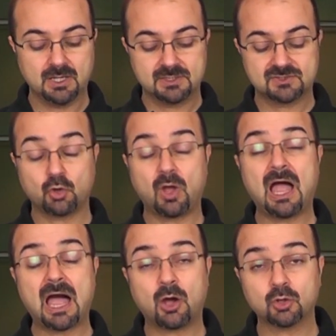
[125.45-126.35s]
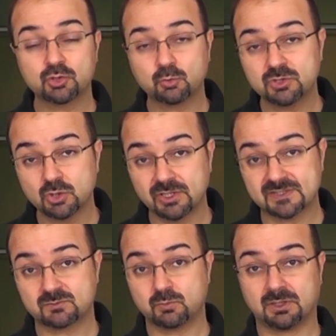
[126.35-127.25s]
So how do we do
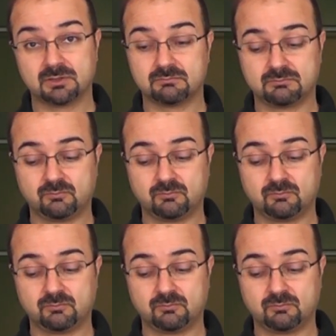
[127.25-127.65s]
this? Well,